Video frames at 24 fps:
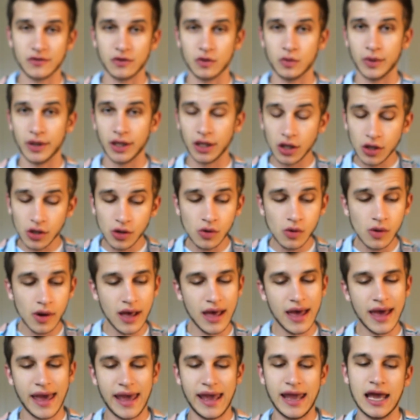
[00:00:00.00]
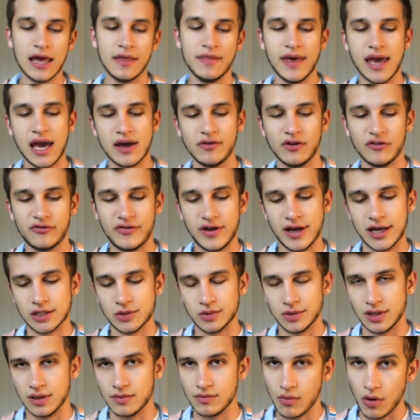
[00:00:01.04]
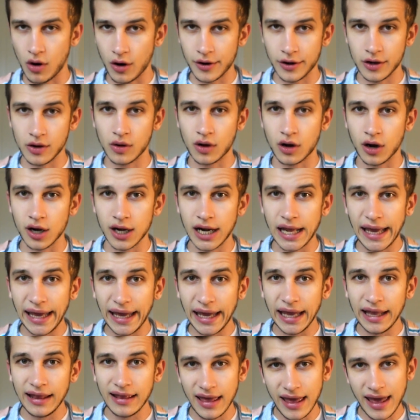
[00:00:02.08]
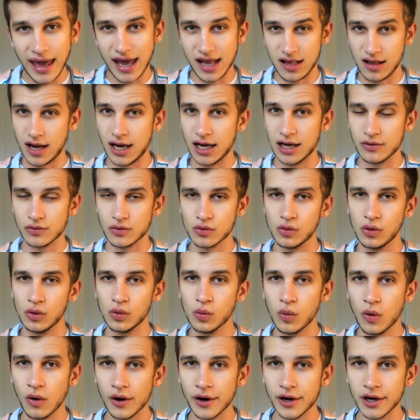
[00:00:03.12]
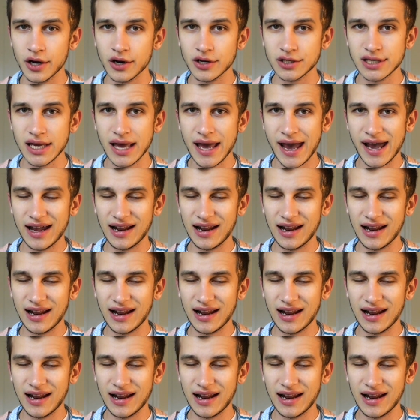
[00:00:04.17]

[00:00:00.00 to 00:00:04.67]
For Wii U, and they have effects within Mario Kart 8 and Hyrule Warriors,